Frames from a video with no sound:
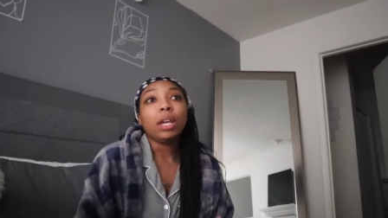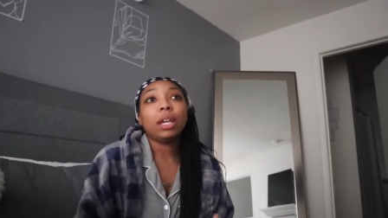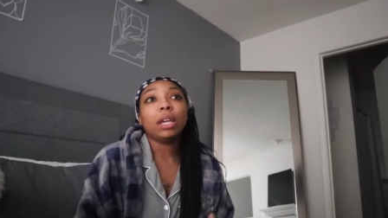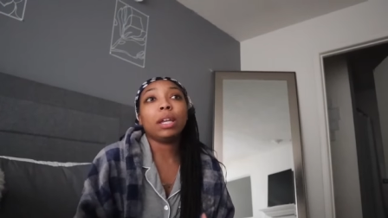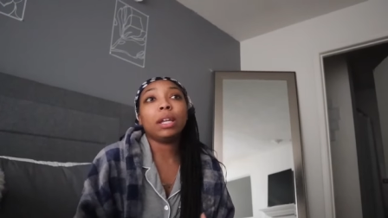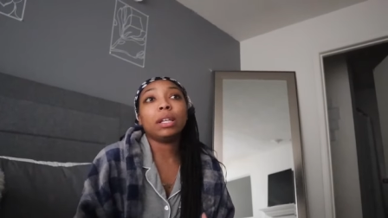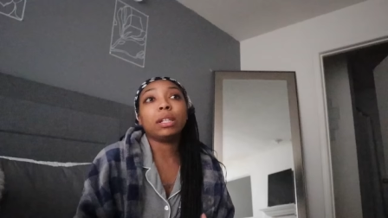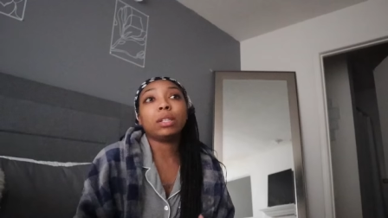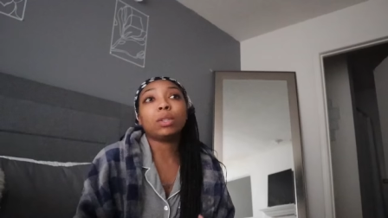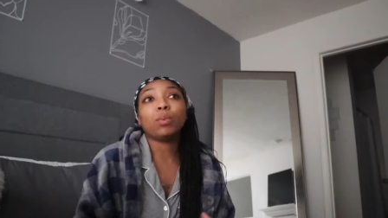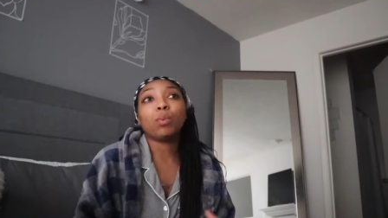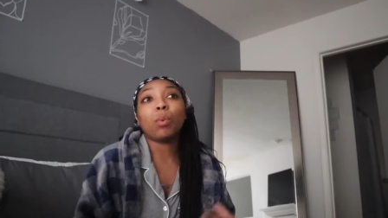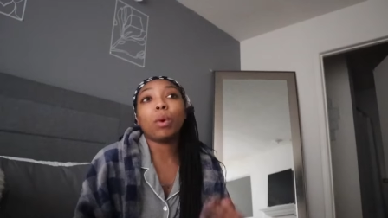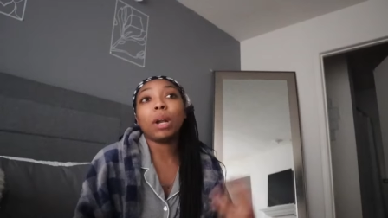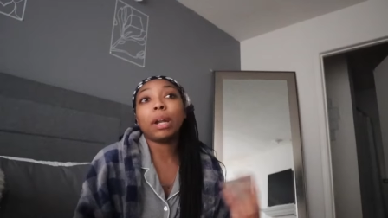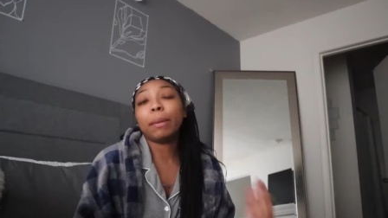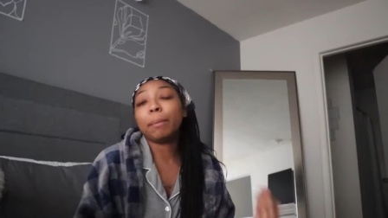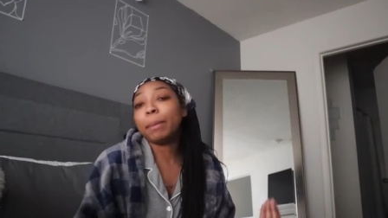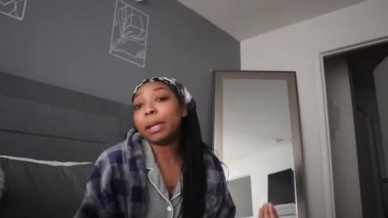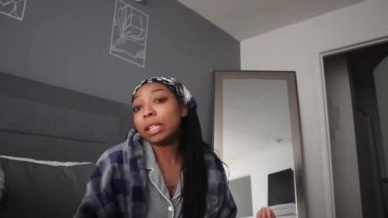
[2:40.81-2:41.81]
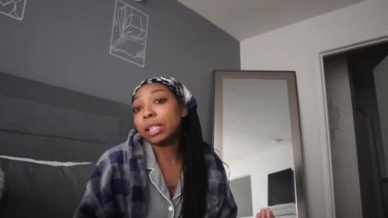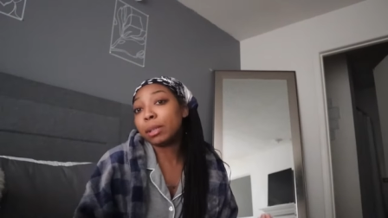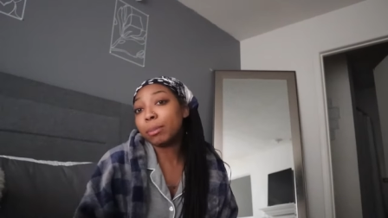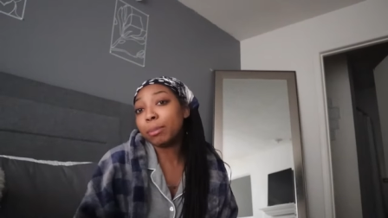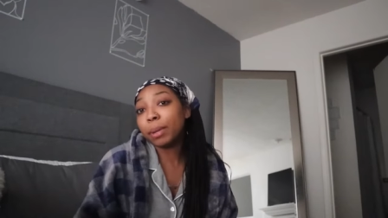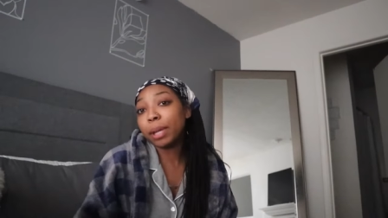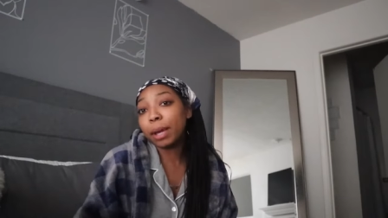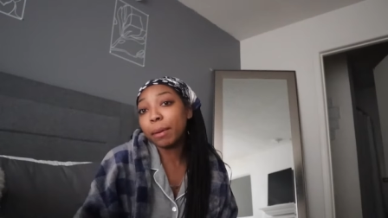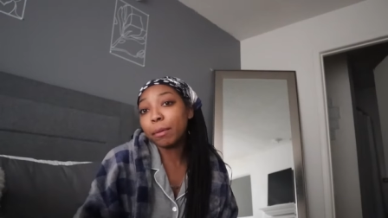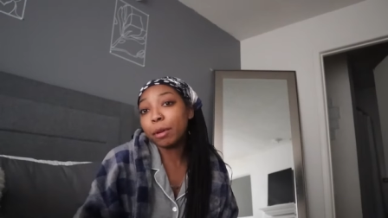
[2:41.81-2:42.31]
is wanting me to
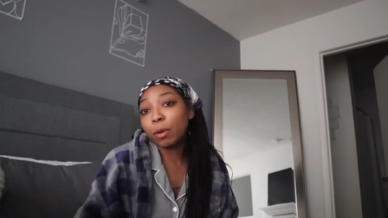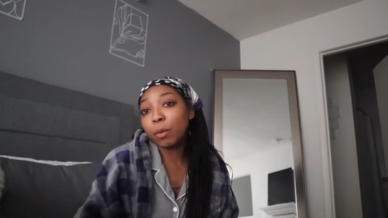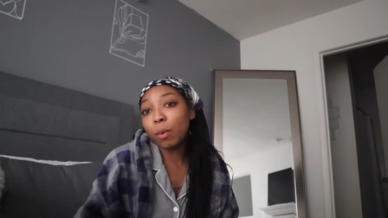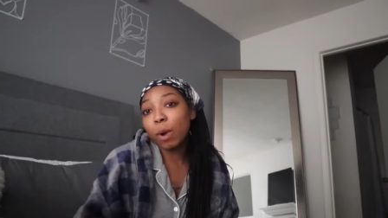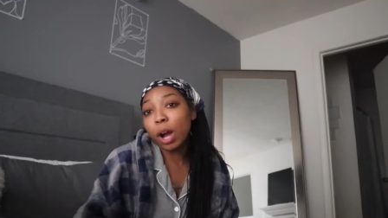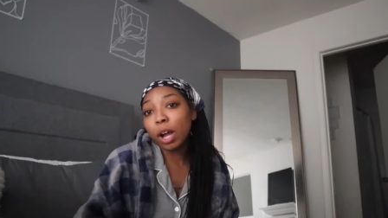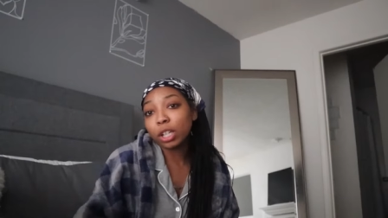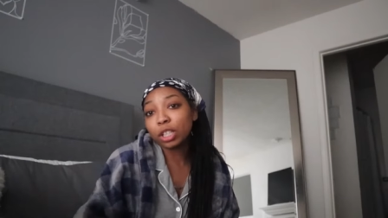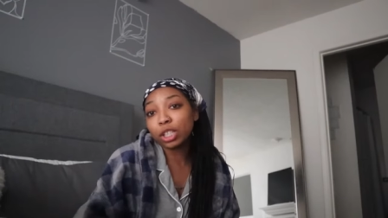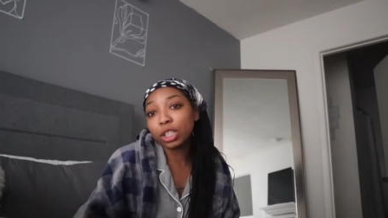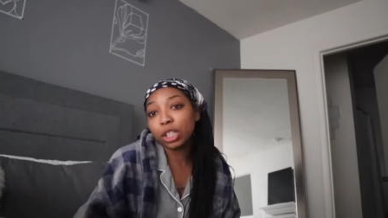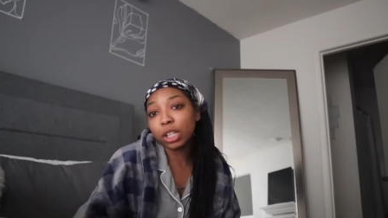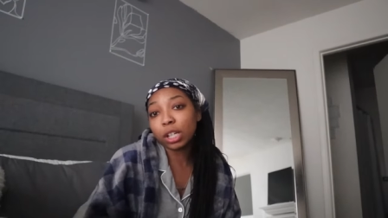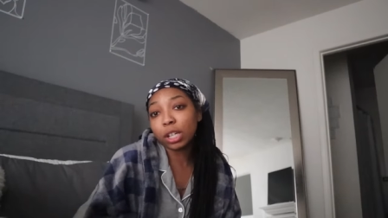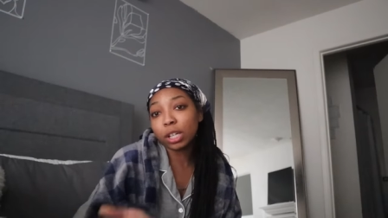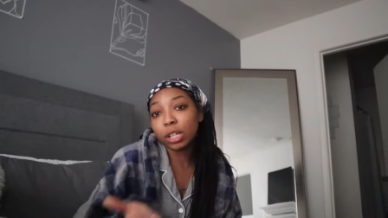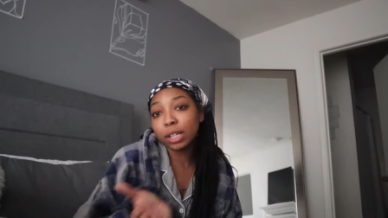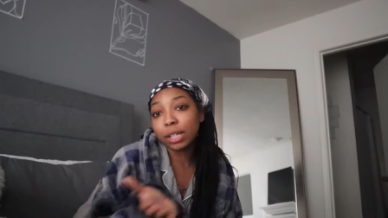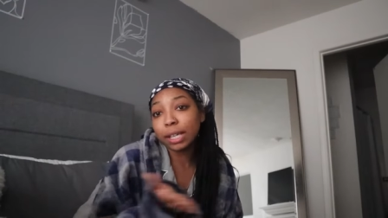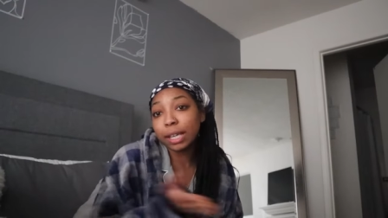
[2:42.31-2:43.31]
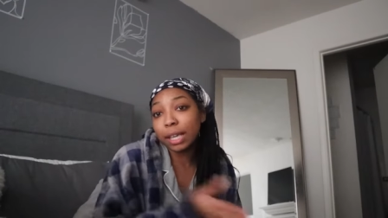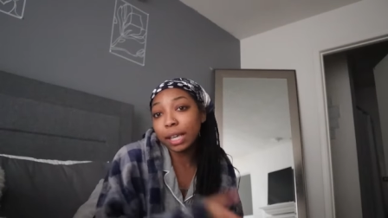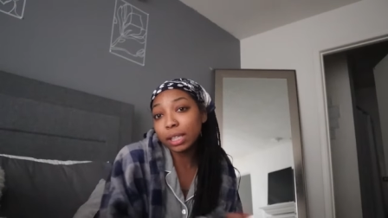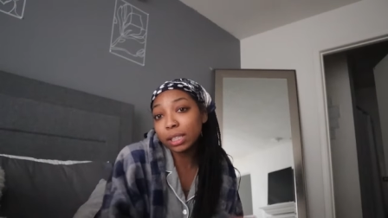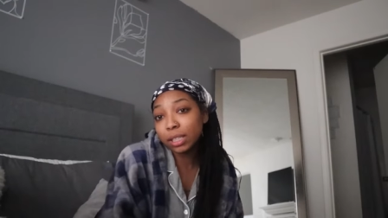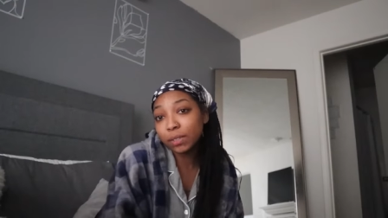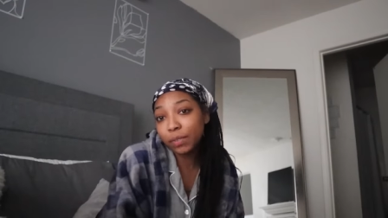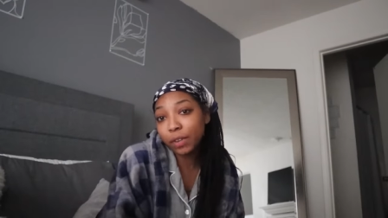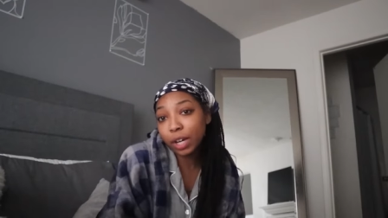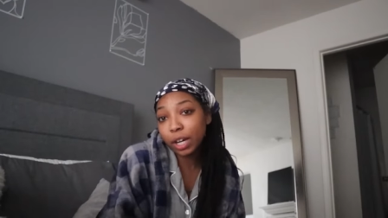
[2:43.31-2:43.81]
be able to watch her
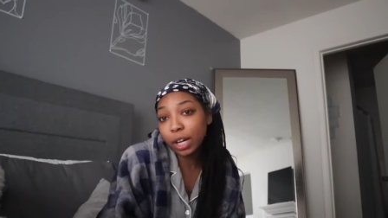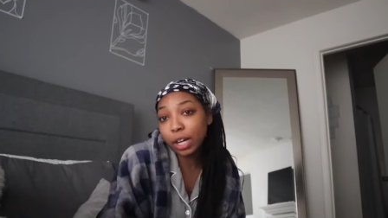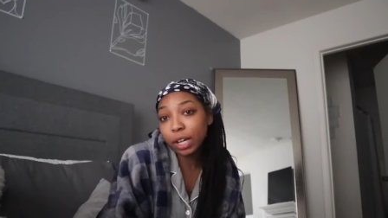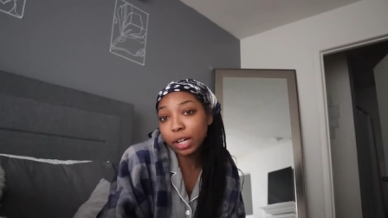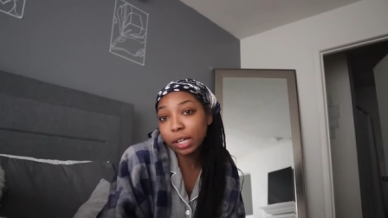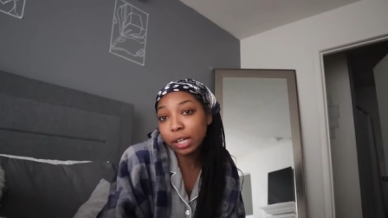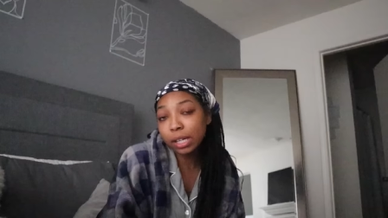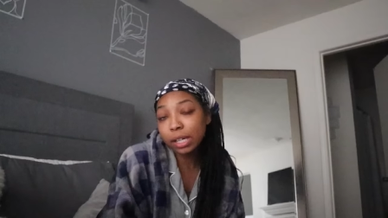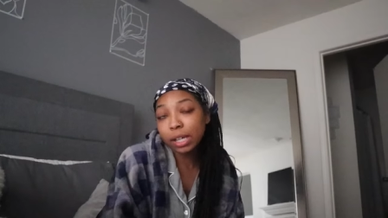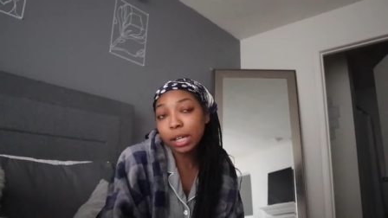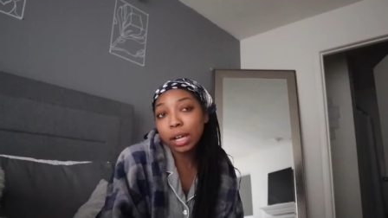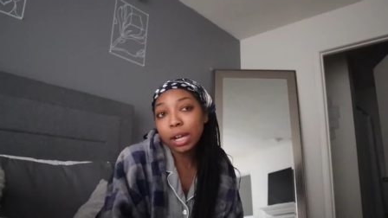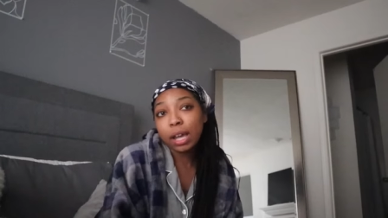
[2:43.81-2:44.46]
kids for her.